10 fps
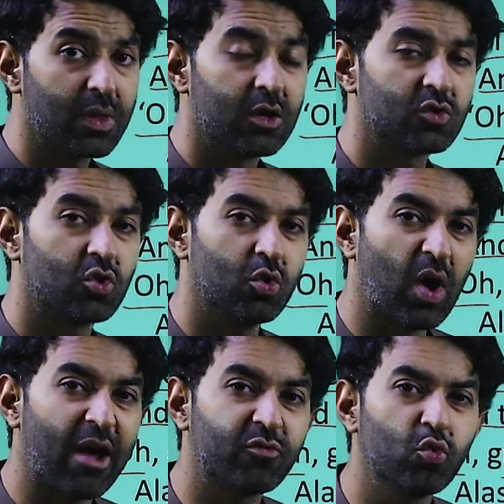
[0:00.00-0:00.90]
So you
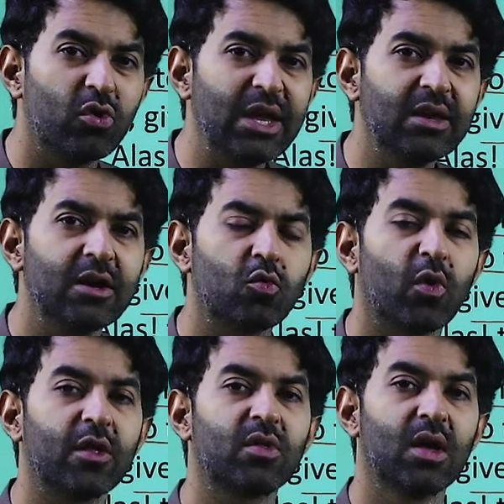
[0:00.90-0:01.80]
have to read it
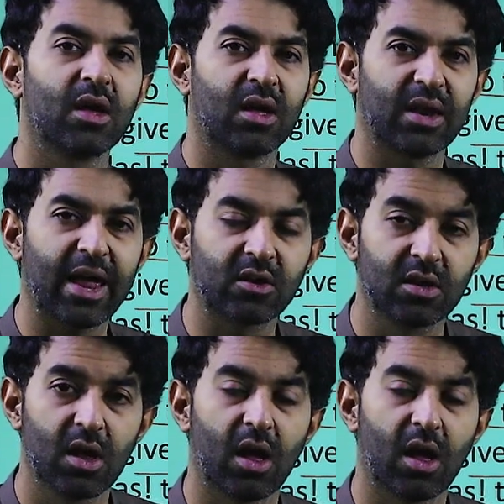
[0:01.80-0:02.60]
with correct